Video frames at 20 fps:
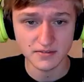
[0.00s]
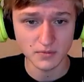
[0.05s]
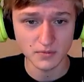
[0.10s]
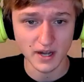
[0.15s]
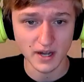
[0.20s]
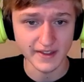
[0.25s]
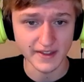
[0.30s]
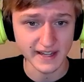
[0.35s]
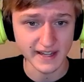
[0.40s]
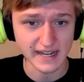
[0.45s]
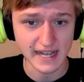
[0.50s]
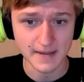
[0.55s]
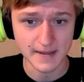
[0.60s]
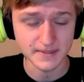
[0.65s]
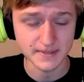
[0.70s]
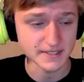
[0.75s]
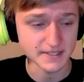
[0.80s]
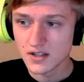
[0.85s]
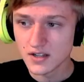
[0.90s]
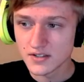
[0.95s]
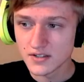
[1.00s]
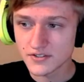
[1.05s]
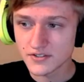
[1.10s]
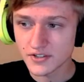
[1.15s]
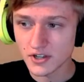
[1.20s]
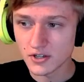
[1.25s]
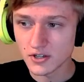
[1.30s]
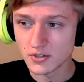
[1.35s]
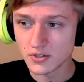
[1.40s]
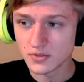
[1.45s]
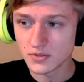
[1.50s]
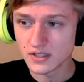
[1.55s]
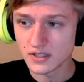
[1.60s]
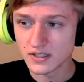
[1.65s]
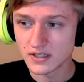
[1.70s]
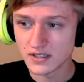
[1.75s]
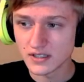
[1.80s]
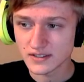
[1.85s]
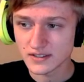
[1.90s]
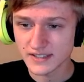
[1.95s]
why that happened. So
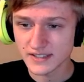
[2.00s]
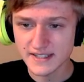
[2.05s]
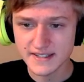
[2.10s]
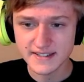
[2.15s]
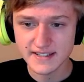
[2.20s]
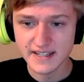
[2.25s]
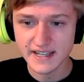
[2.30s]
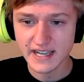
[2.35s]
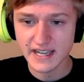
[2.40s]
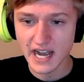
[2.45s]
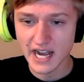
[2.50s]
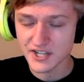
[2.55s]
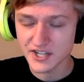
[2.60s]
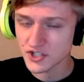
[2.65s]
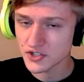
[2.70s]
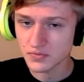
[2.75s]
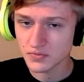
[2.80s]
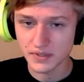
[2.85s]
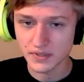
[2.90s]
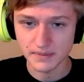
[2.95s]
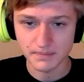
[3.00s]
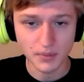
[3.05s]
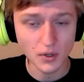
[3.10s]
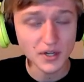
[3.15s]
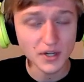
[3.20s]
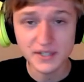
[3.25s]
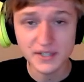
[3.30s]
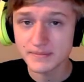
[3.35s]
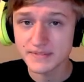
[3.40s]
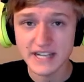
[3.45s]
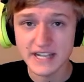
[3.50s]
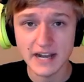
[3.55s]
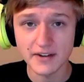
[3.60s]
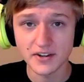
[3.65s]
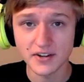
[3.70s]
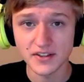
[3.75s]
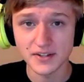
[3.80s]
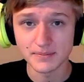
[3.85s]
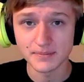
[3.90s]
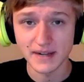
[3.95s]
let's say I just want to put him down
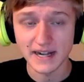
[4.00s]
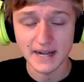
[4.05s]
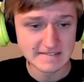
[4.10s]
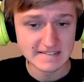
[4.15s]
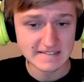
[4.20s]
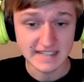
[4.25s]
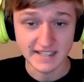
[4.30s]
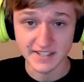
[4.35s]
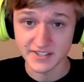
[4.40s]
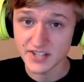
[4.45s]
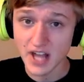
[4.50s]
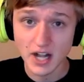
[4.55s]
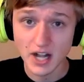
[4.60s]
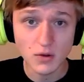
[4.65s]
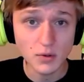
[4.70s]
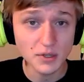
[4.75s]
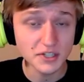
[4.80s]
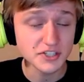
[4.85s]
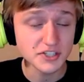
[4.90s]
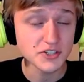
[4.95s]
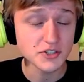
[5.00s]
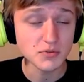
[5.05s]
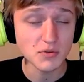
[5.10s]
on the map. He's not going to do